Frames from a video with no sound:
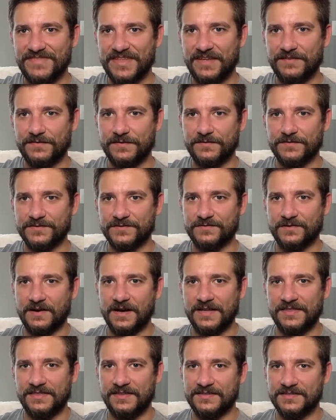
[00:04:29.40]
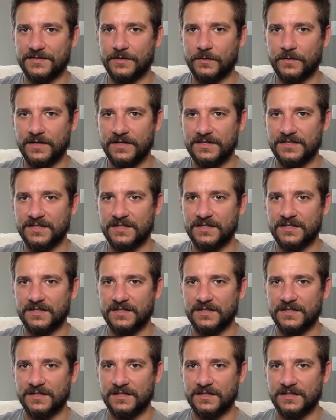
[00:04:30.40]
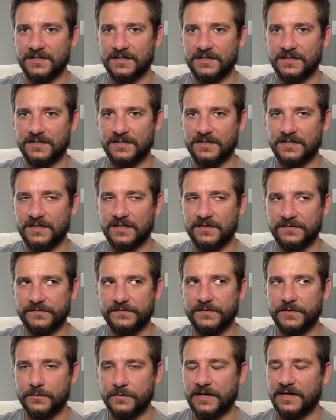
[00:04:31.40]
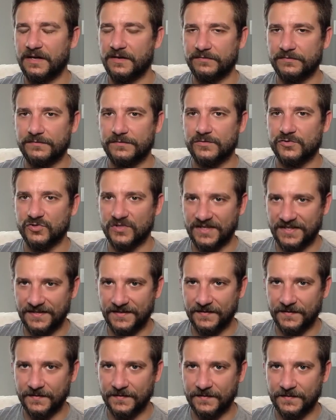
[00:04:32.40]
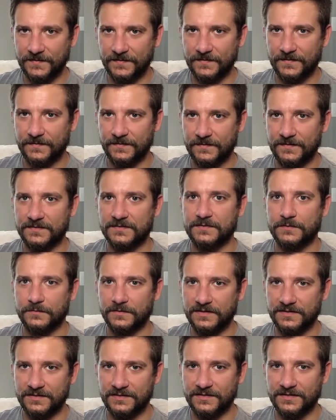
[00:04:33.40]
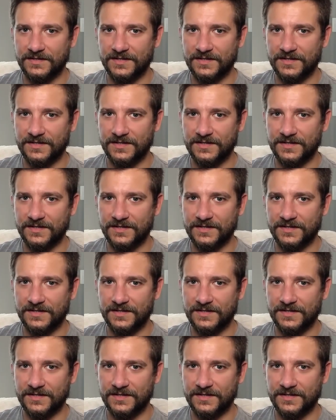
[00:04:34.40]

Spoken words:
If you've tried this donut, if you have tried this donut,